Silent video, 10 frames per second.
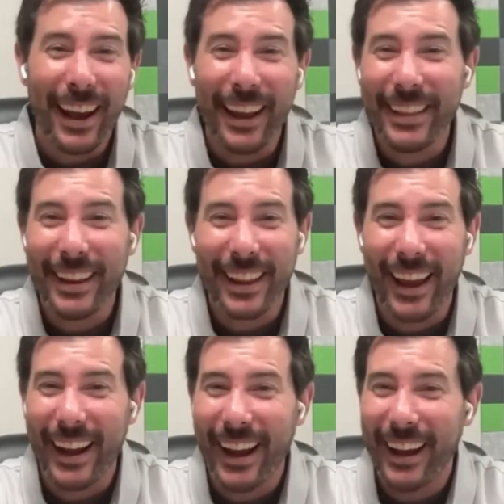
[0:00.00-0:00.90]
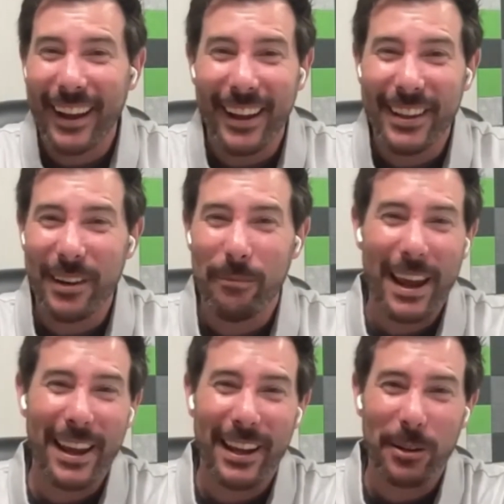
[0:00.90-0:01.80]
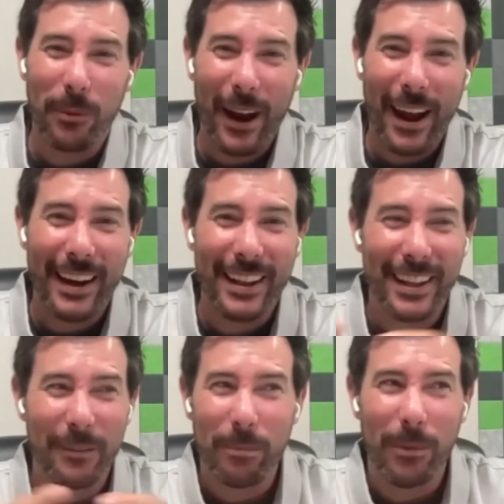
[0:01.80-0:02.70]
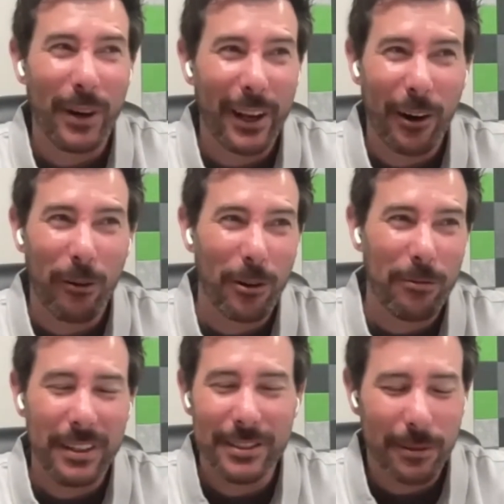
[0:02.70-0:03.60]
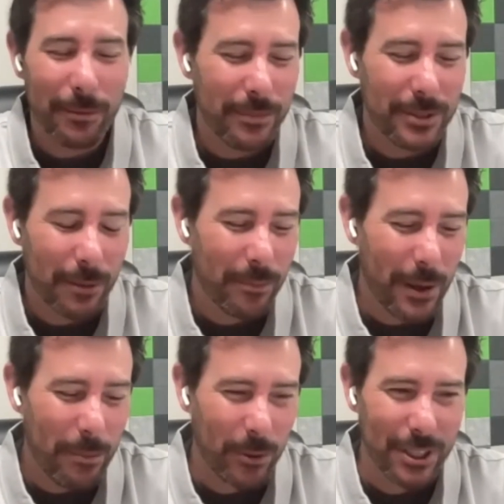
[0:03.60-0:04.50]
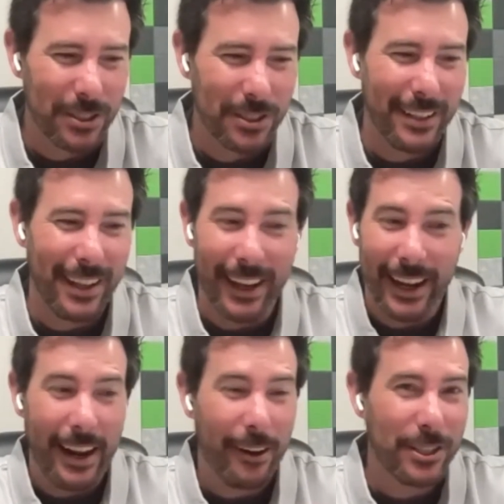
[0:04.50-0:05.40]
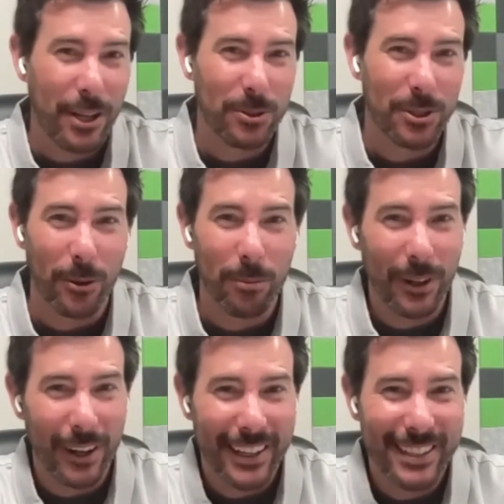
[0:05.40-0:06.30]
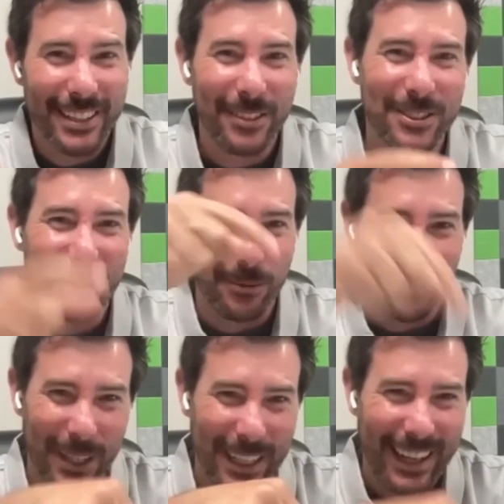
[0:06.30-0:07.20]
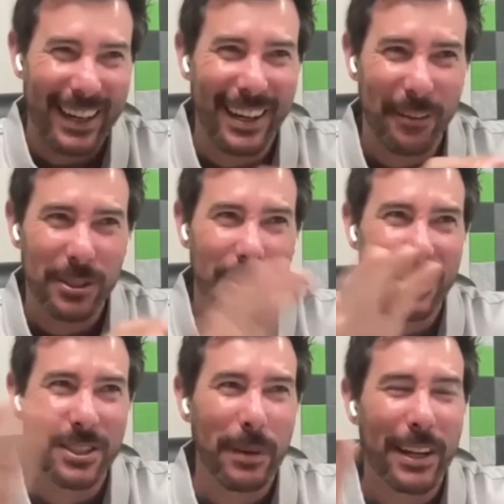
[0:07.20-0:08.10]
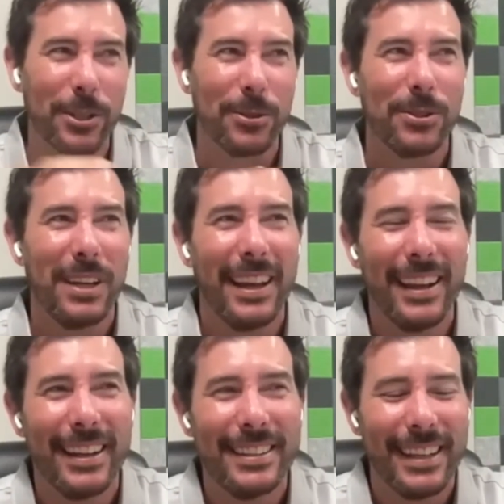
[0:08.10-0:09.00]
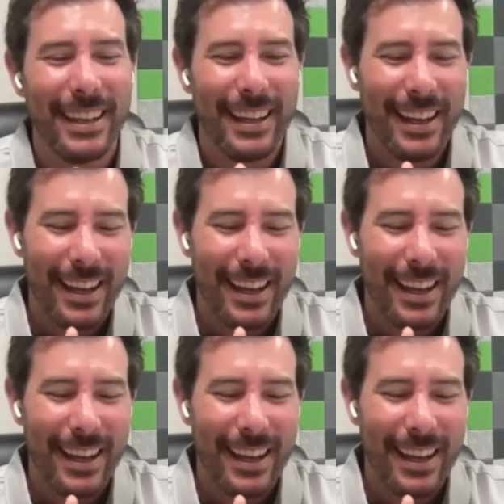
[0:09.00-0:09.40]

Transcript: and then like and then making the bread and then putting it over. And some some people just said, like, get out a toaster, plug in the toaster, put it in. And it was all these pictures. And